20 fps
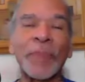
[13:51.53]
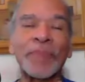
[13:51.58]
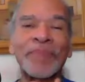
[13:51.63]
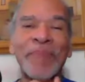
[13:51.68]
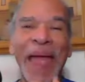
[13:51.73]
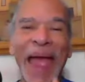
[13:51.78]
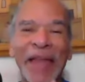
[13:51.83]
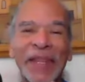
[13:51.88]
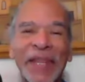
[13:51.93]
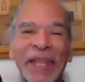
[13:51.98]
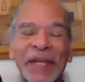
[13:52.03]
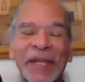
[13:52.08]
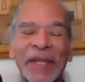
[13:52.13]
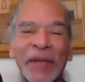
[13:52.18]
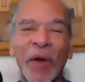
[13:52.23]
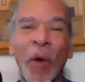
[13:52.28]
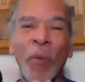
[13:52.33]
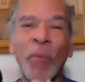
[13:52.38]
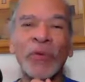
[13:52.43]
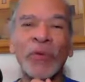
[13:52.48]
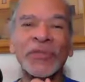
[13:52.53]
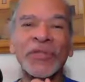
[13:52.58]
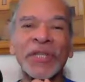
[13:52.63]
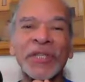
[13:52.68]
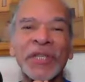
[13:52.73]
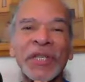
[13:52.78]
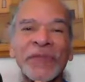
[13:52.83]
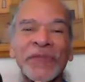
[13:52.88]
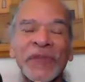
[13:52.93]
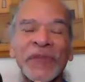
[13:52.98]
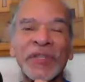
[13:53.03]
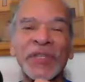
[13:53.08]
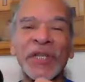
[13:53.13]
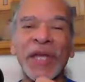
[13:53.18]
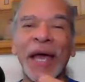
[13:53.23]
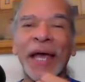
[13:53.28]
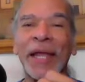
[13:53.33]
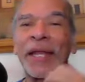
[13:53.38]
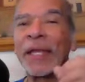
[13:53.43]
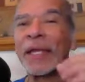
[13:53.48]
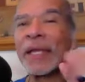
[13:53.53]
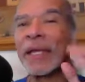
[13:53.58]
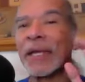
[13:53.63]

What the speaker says: palate almost as if it's got.